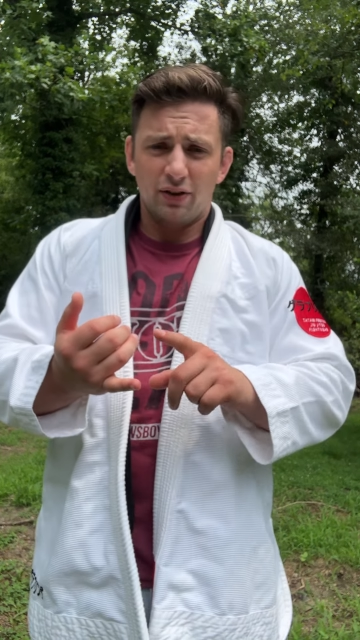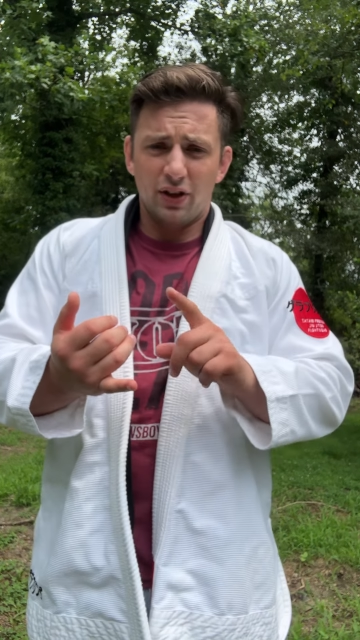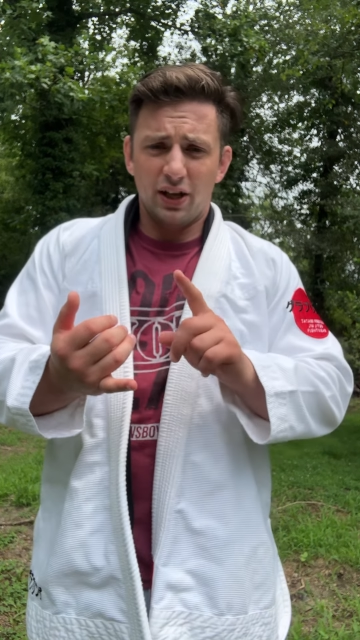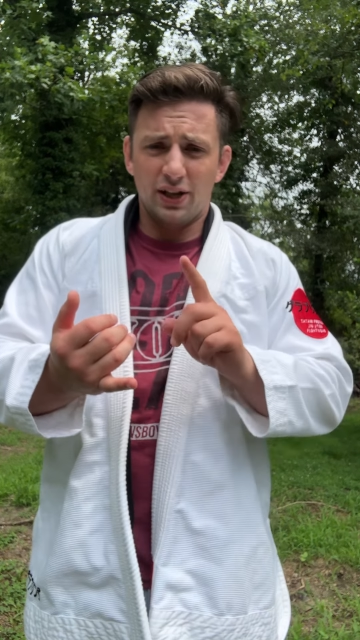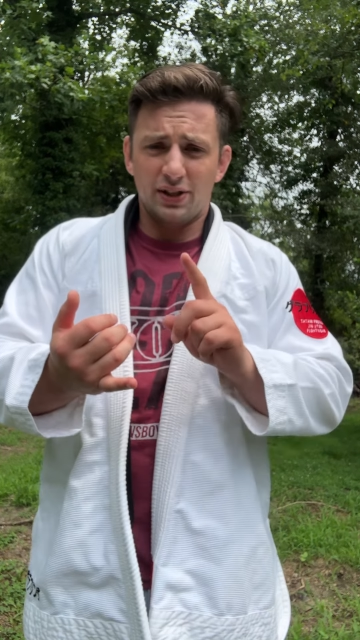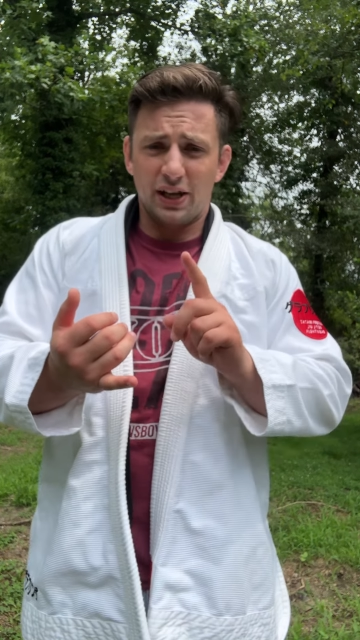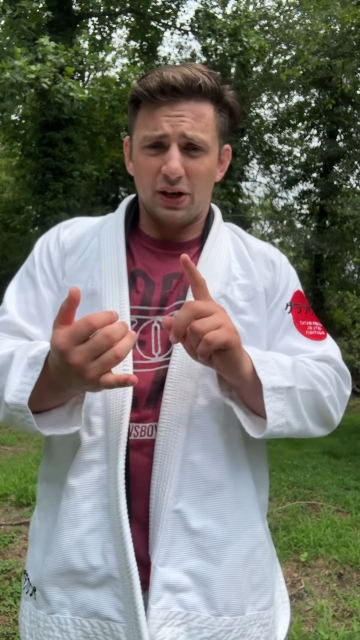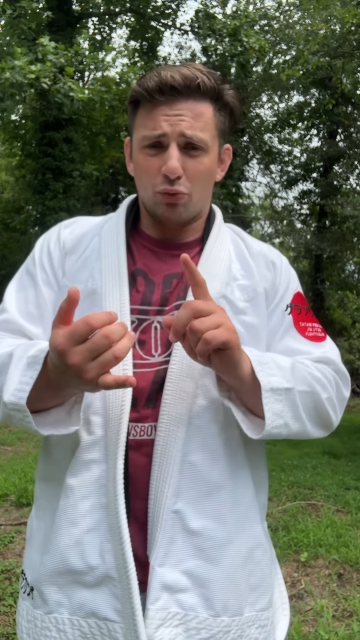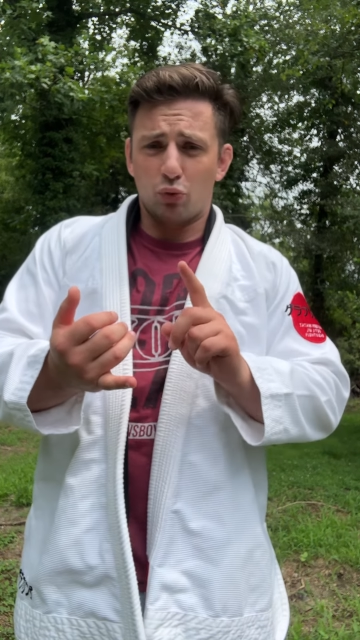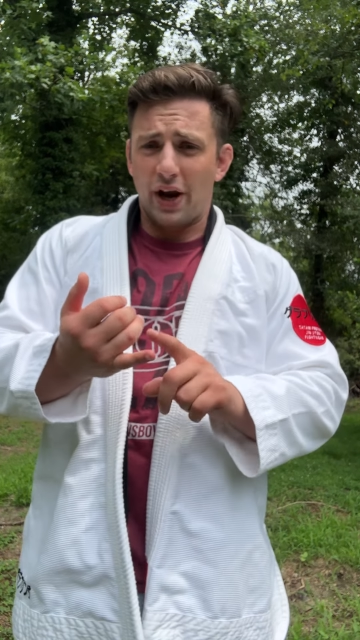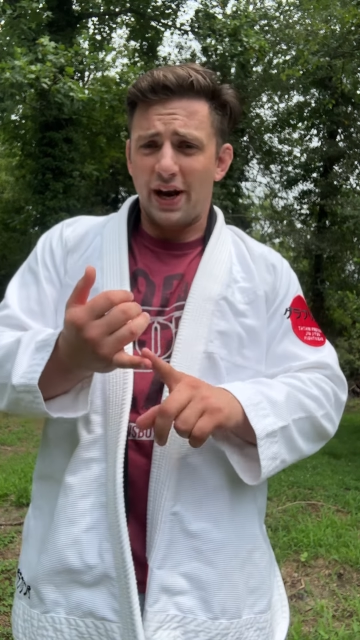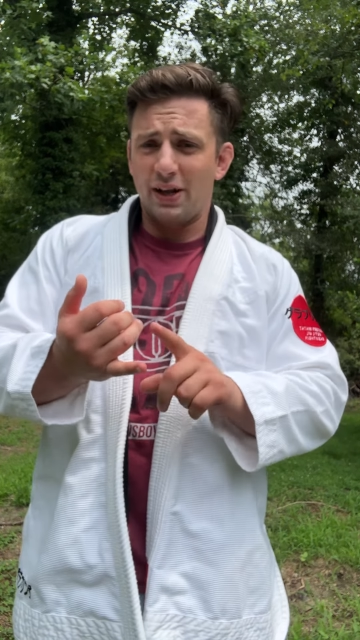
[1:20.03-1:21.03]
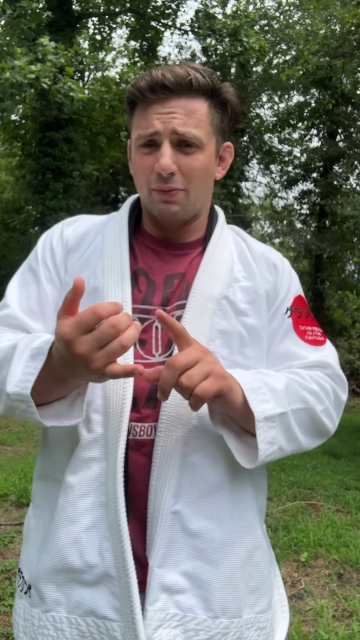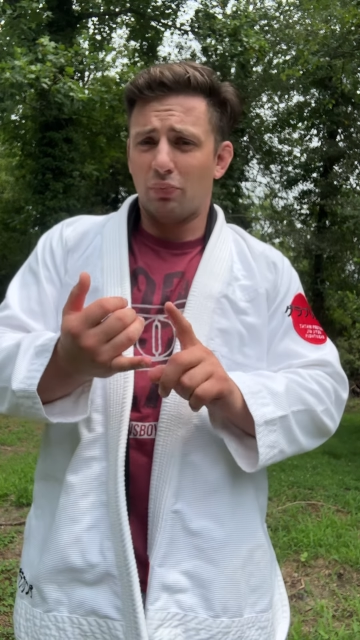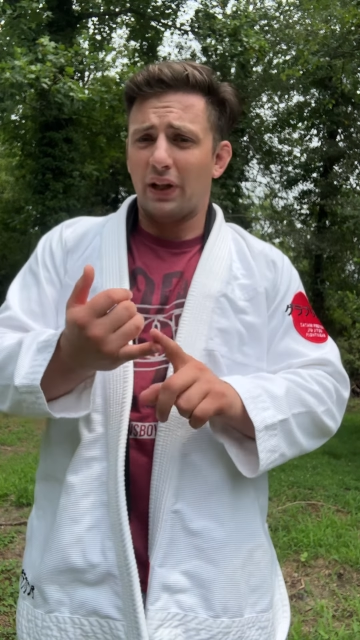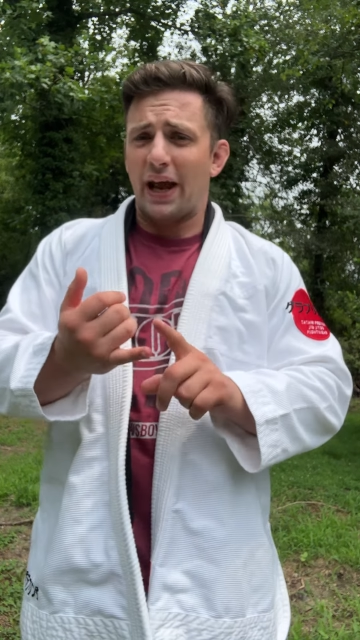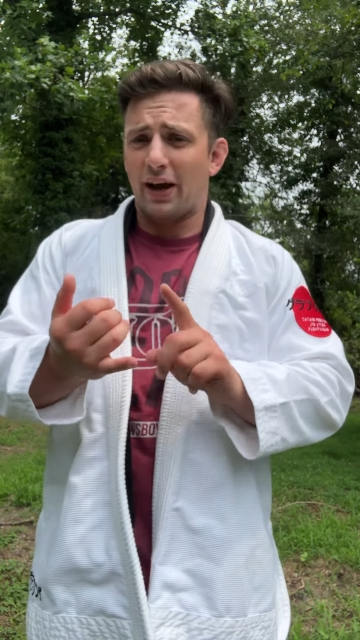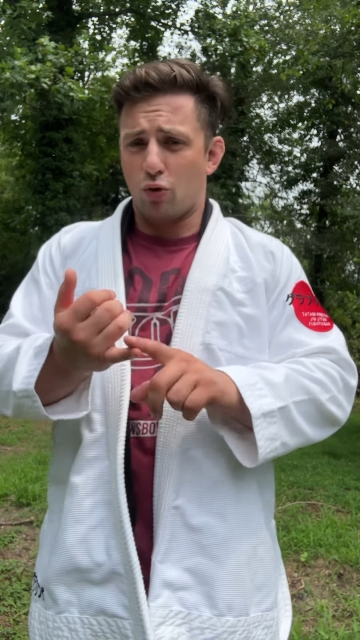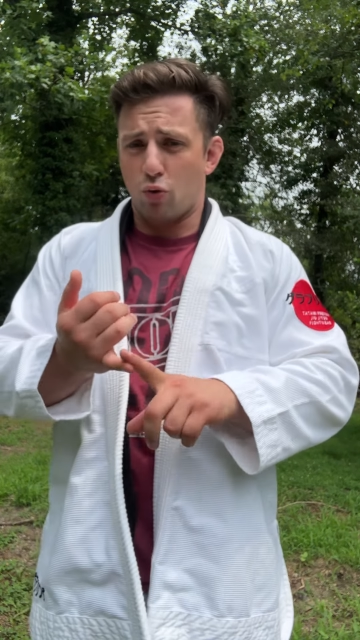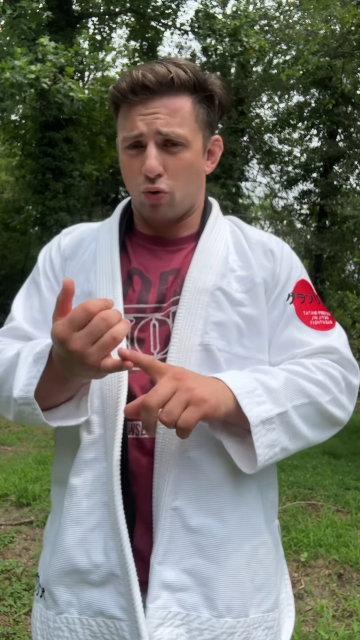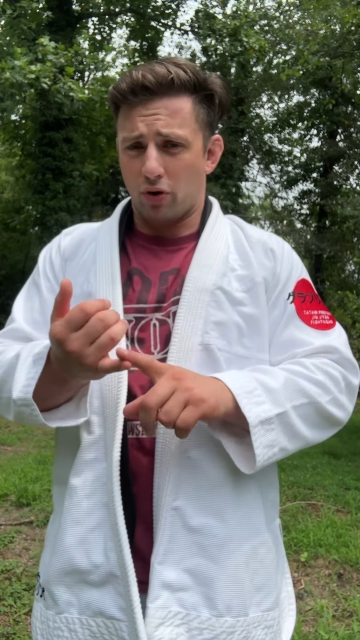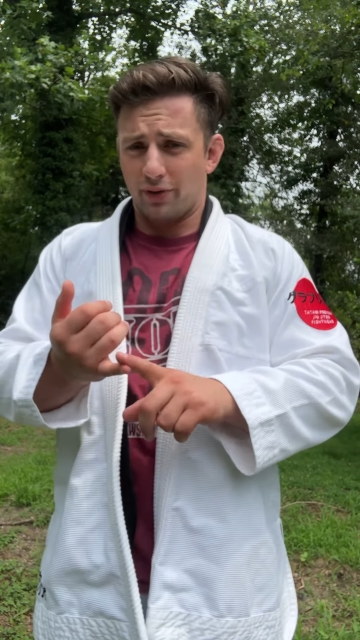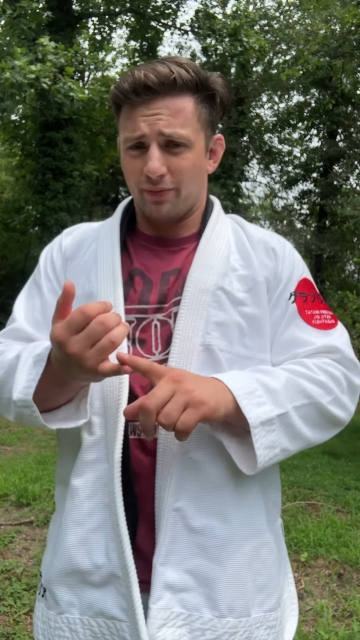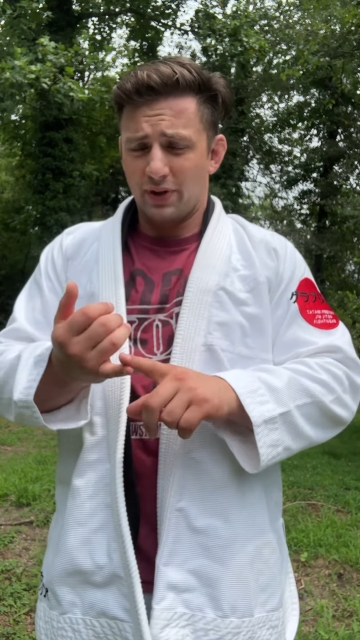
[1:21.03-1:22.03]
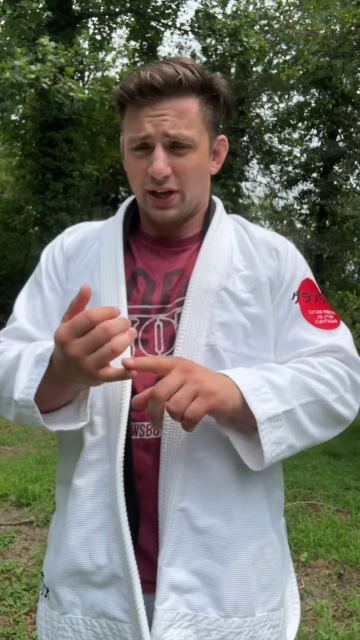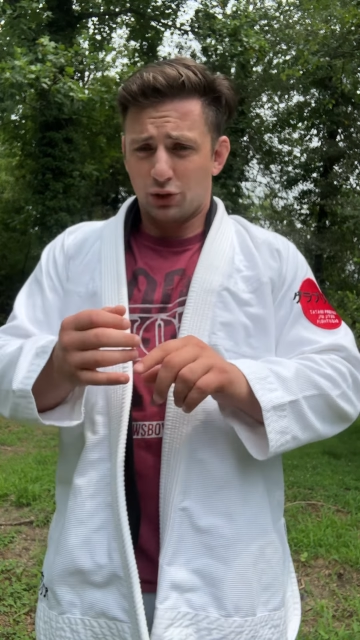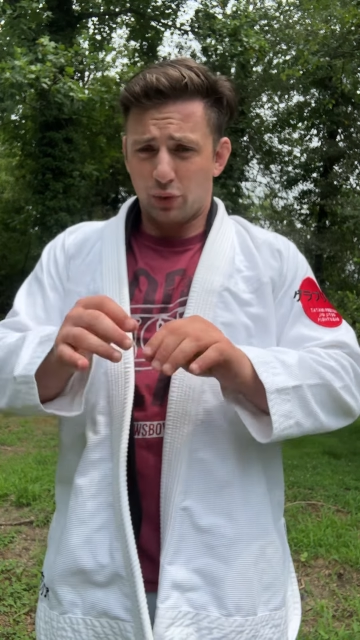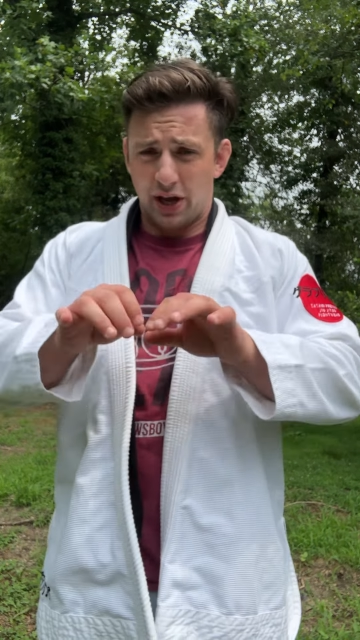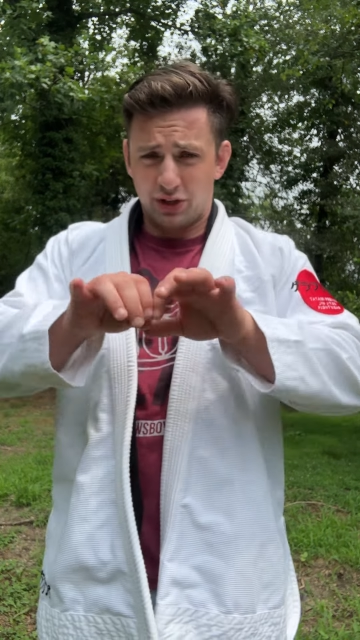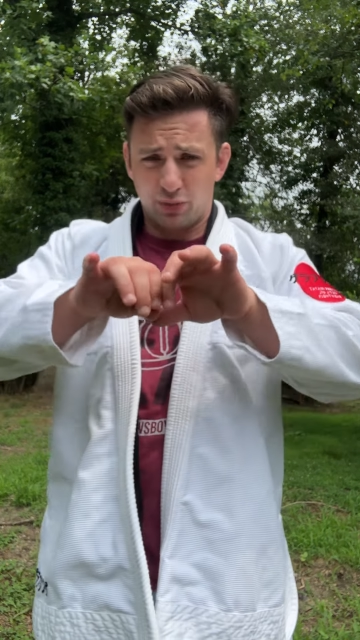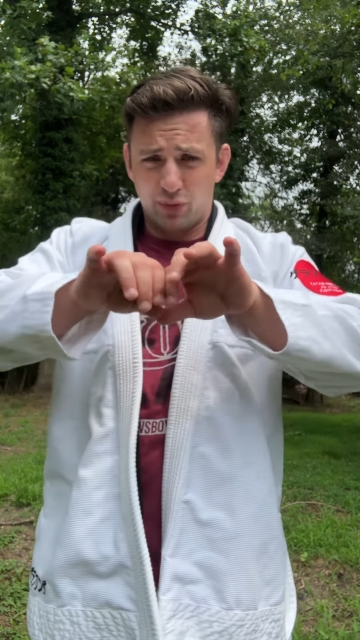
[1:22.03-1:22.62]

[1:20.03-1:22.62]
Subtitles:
is a red and black core. So actually,